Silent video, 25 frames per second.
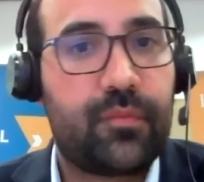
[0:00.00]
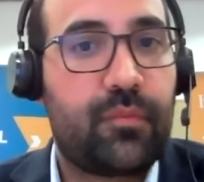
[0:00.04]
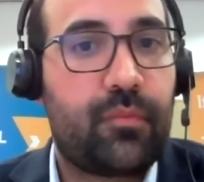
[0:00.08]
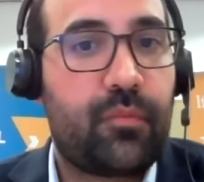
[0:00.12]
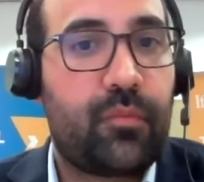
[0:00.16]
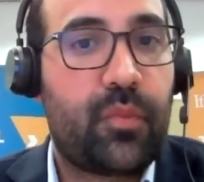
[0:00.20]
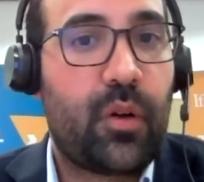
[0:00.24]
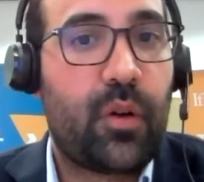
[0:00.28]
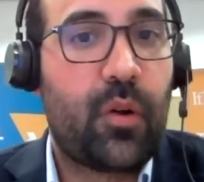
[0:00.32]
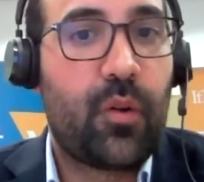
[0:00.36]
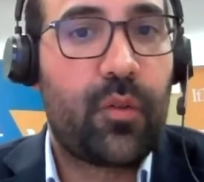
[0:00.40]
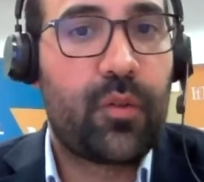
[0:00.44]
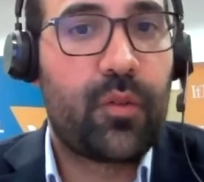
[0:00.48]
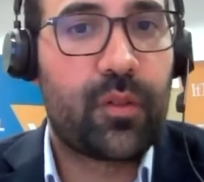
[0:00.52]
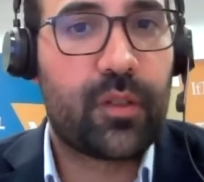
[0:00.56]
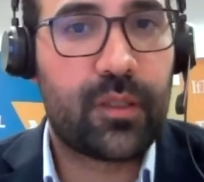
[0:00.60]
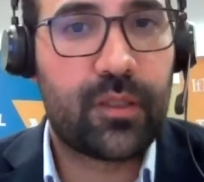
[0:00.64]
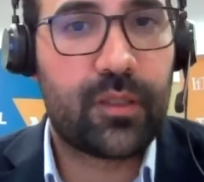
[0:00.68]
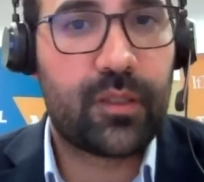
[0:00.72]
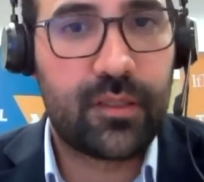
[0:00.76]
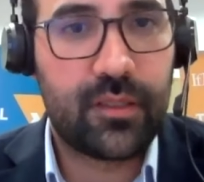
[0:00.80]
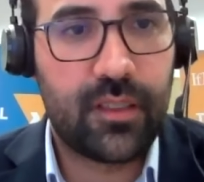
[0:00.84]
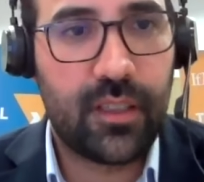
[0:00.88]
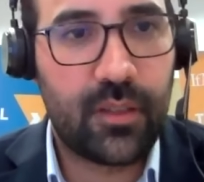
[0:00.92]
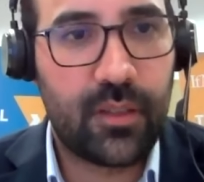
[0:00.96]
broader
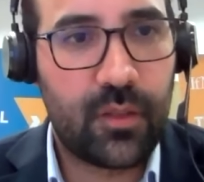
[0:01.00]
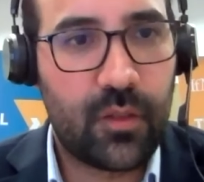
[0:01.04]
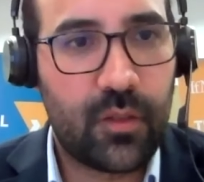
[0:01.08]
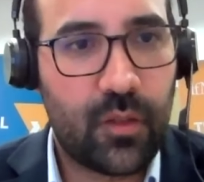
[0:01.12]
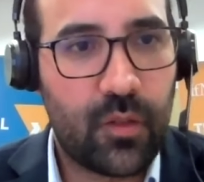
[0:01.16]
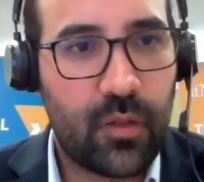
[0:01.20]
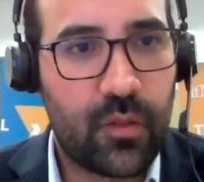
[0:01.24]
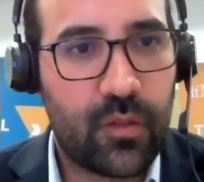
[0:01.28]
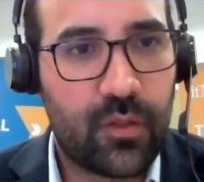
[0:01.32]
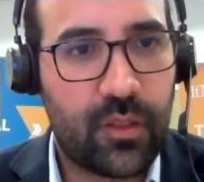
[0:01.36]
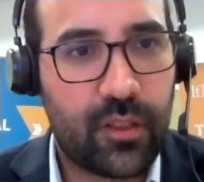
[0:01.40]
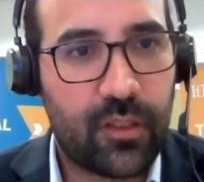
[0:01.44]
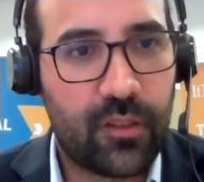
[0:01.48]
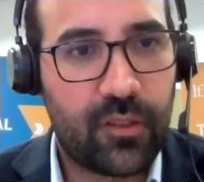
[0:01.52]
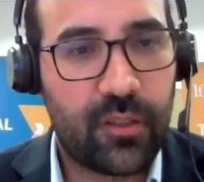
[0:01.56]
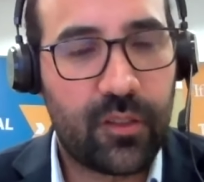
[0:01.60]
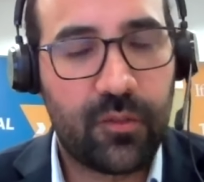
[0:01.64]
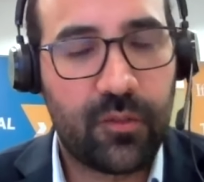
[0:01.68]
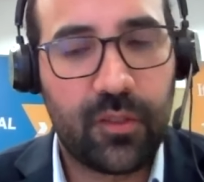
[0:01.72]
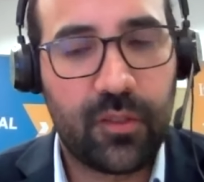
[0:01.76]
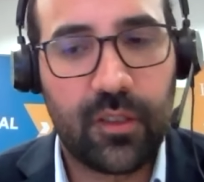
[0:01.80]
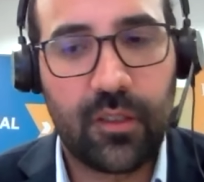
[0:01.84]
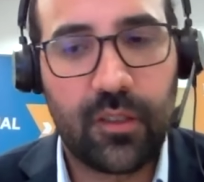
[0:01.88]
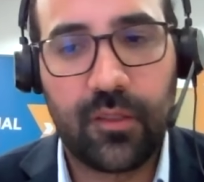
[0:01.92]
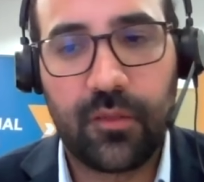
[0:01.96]
than just the
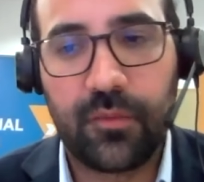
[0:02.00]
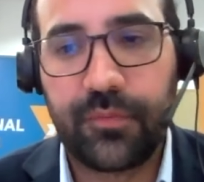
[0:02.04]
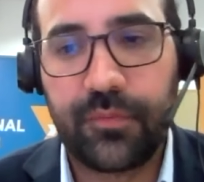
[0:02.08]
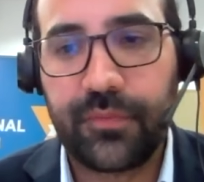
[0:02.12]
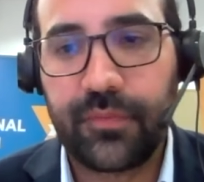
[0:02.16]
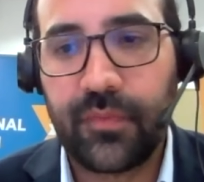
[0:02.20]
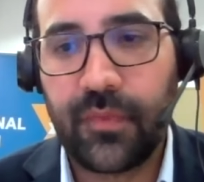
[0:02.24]
Caribbean.